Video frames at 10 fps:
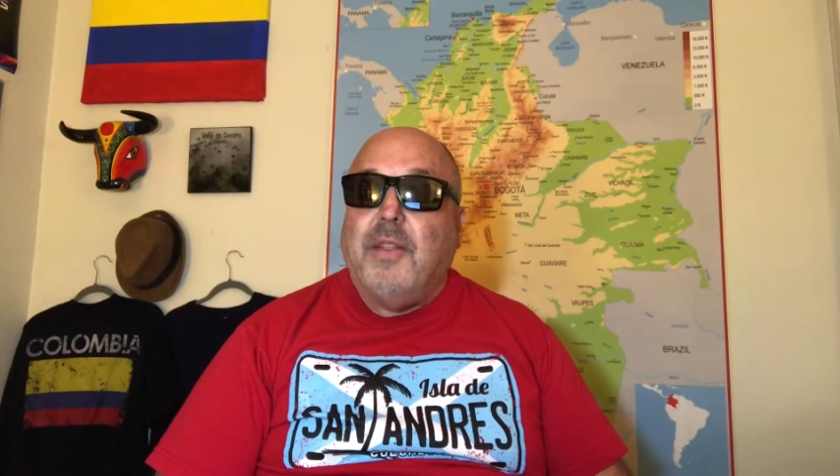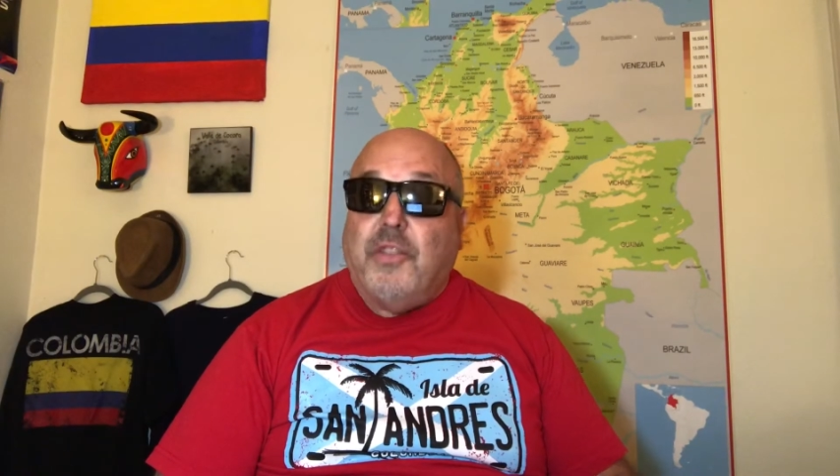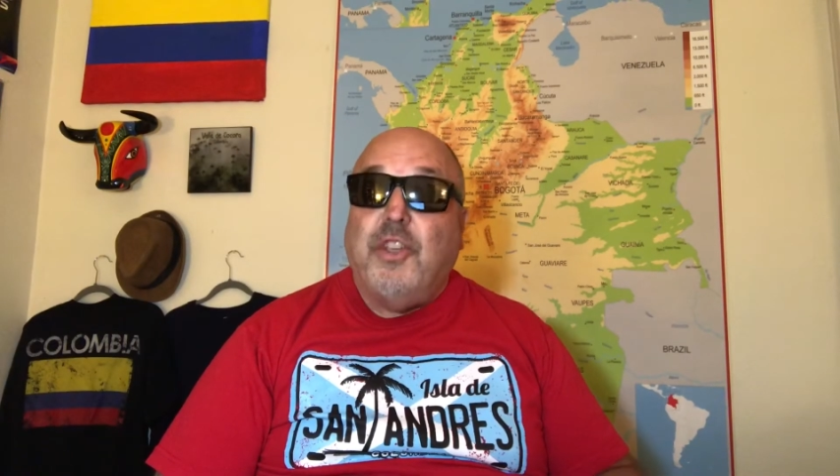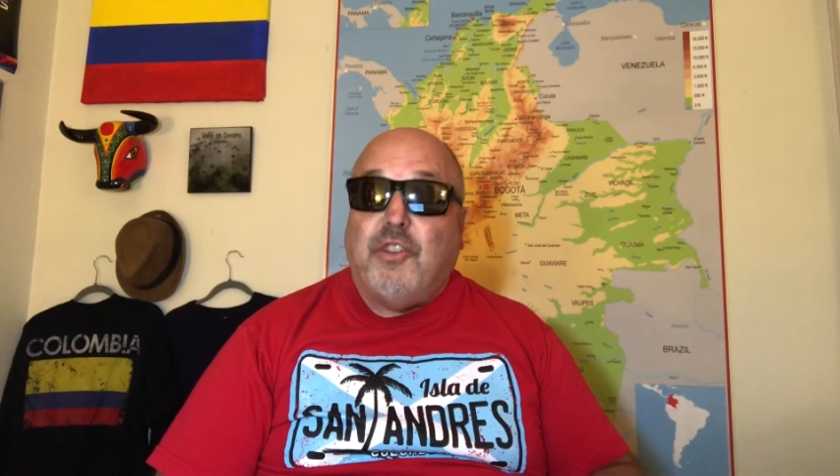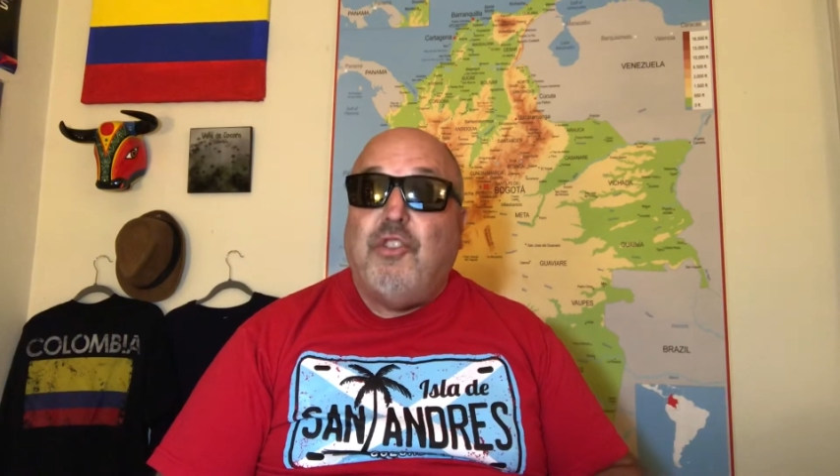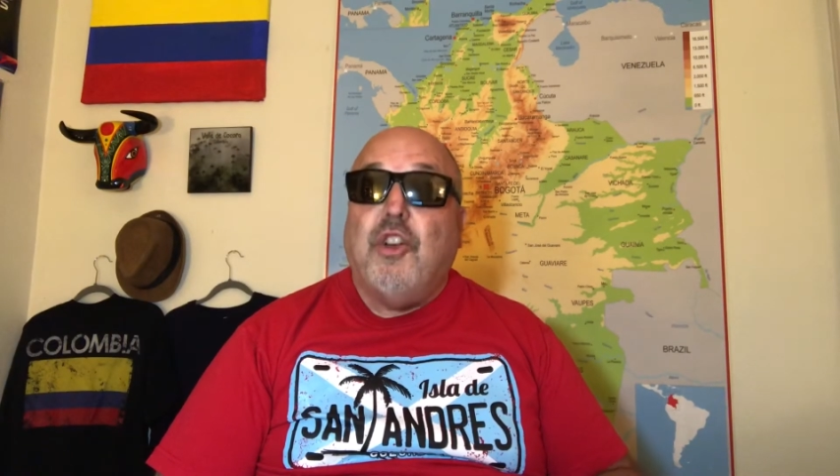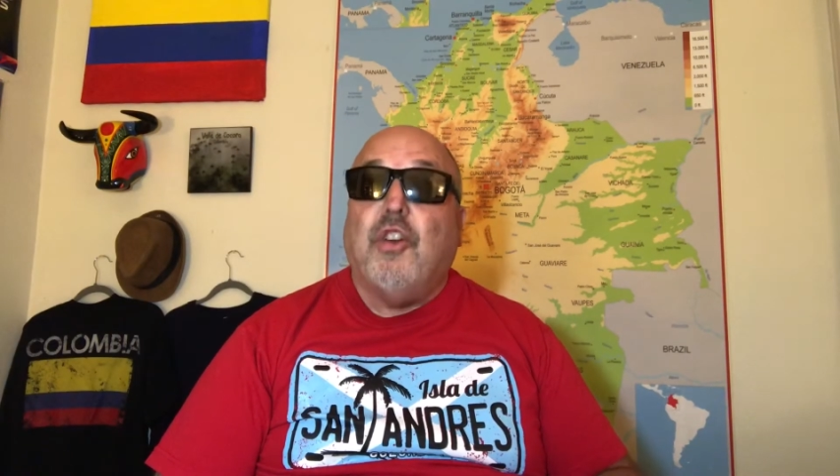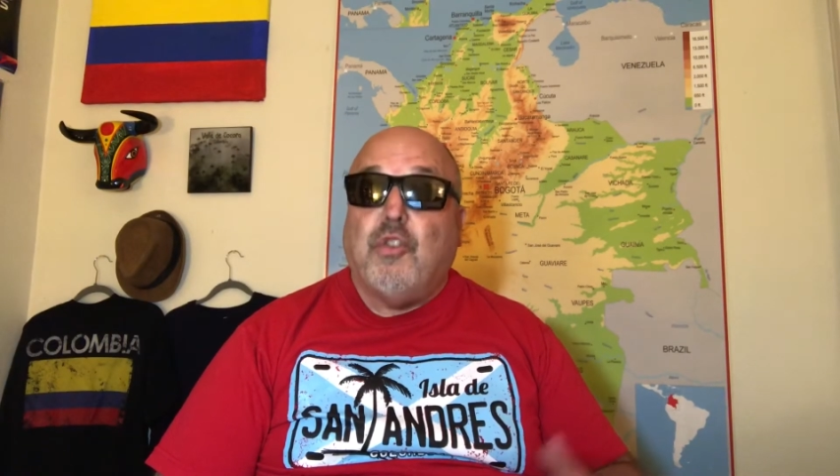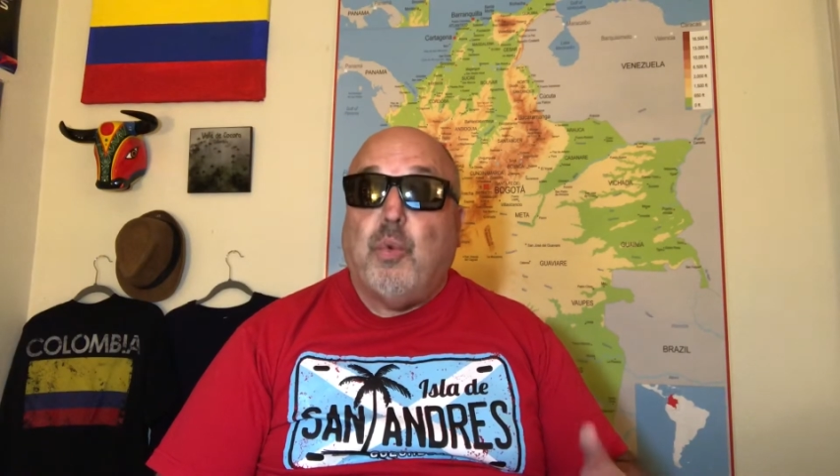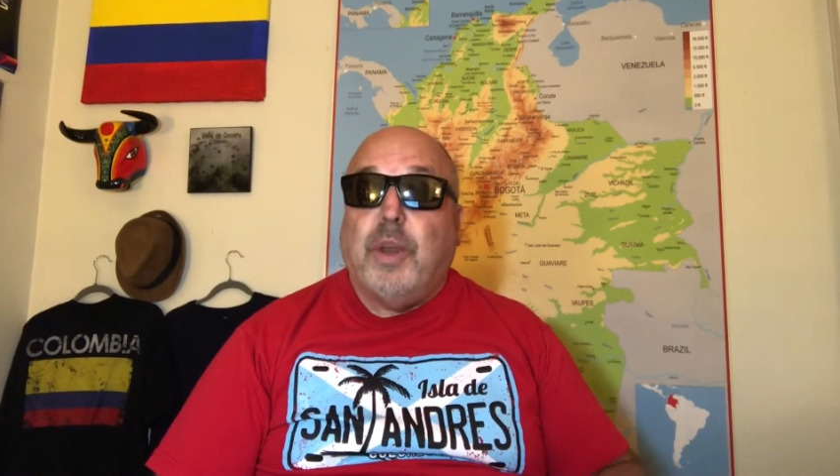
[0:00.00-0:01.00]
this
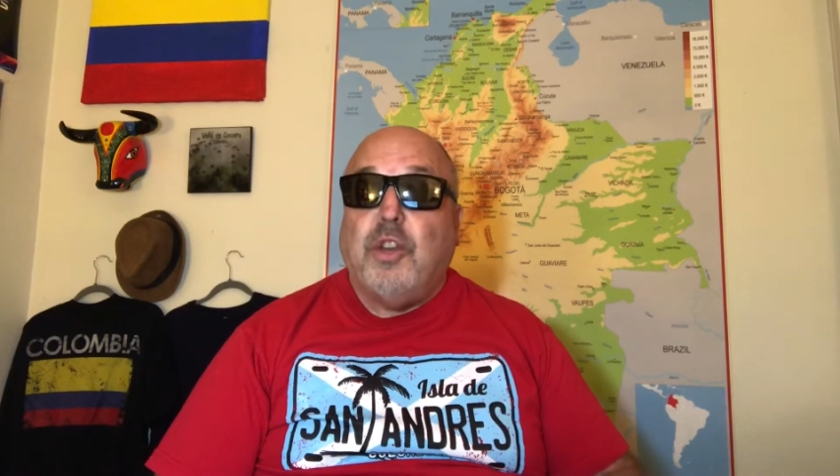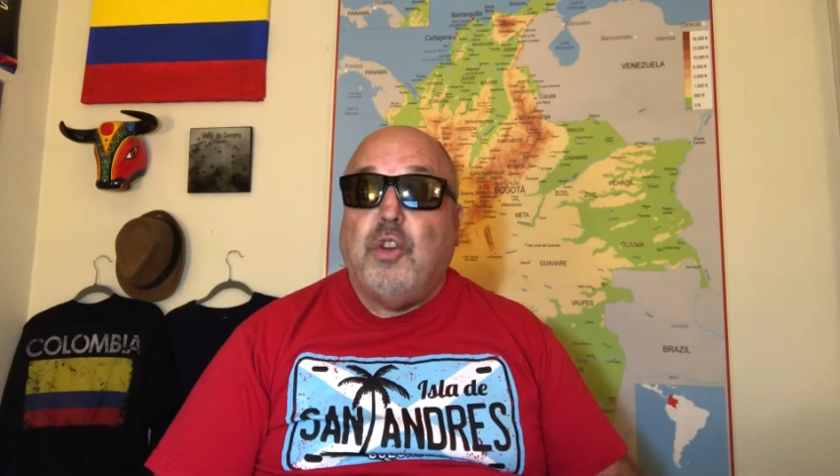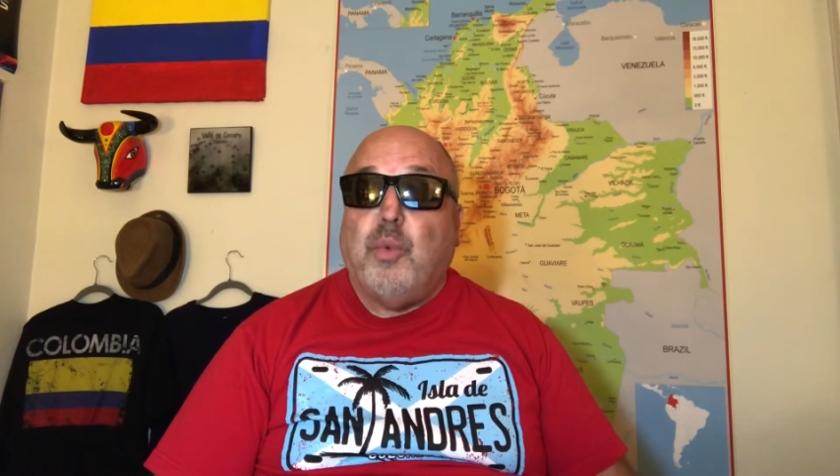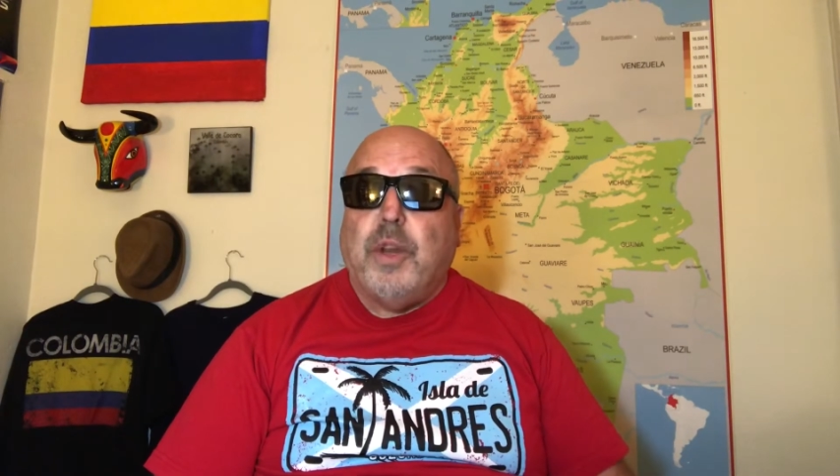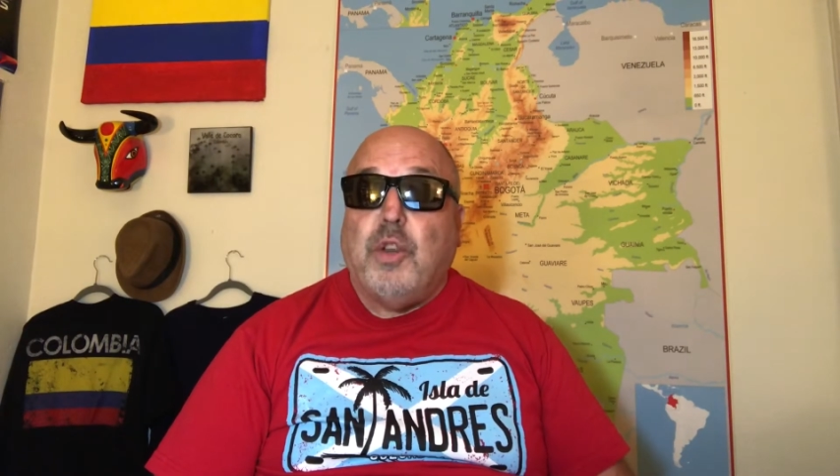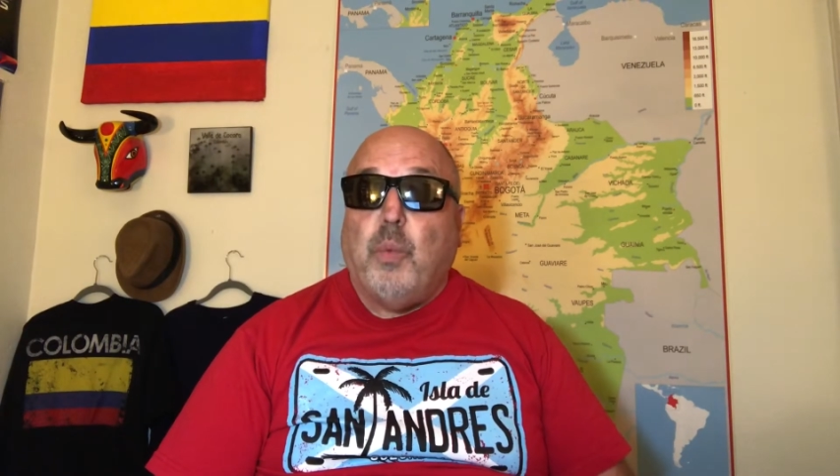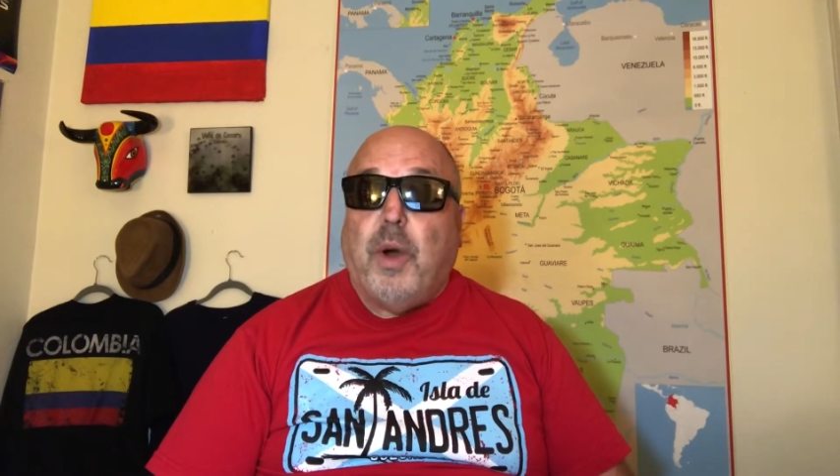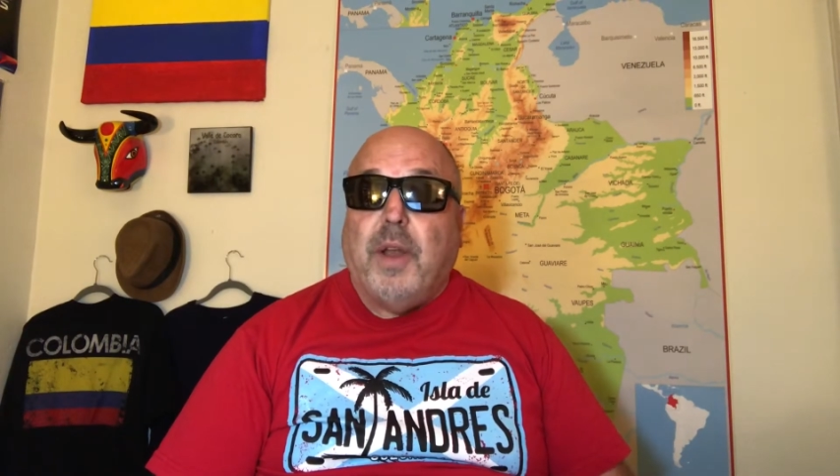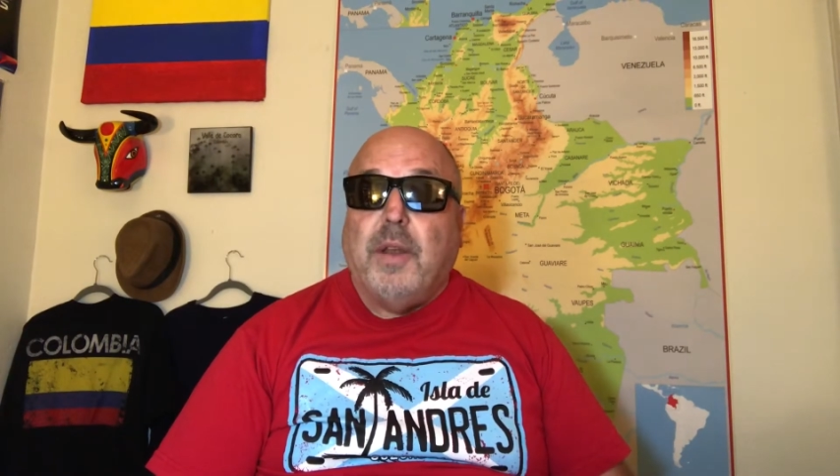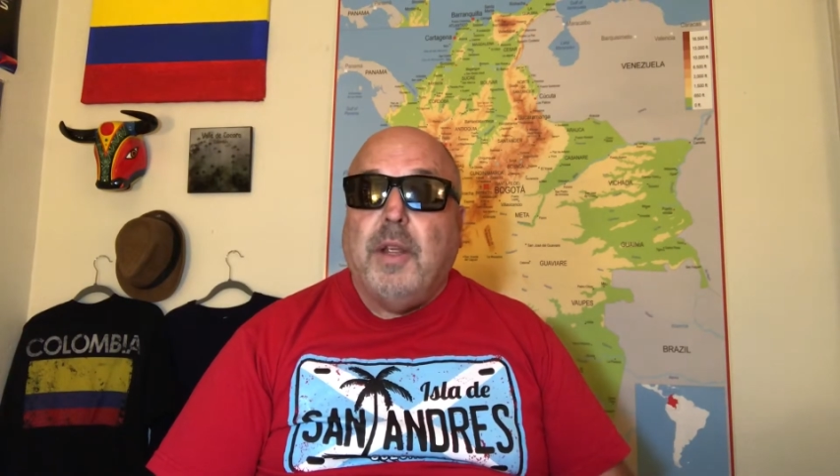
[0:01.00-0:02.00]
year
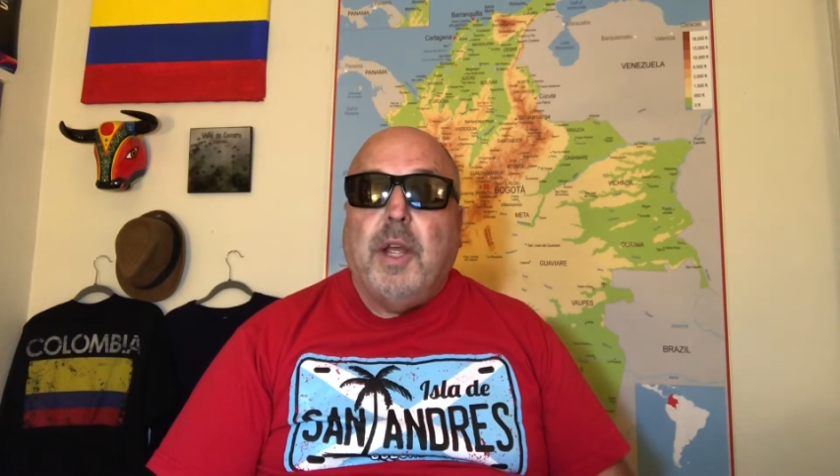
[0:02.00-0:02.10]
2021,